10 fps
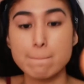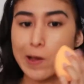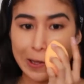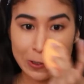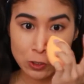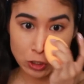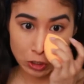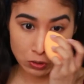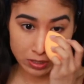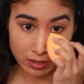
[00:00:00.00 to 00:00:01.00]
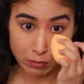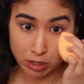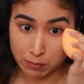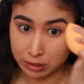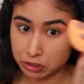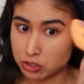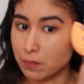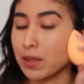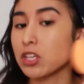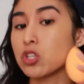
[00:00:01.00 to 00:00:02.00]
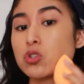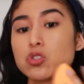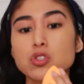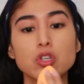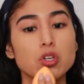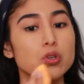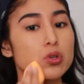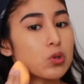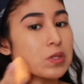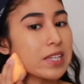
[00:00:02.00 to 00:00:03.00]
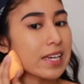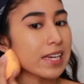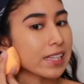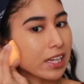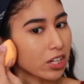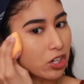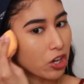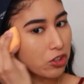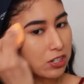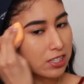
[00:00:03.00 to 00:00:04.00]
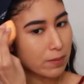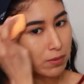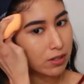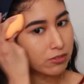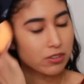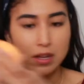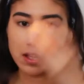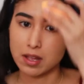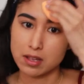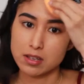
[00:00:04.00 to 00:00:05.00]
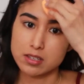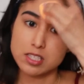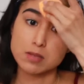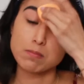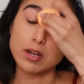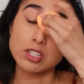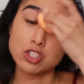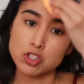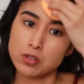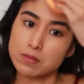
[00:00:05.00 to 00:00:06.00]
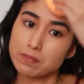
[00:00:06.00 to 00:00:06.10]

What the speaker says: I usually use like a beauty blender, so I'm not used to using like another type of sponge.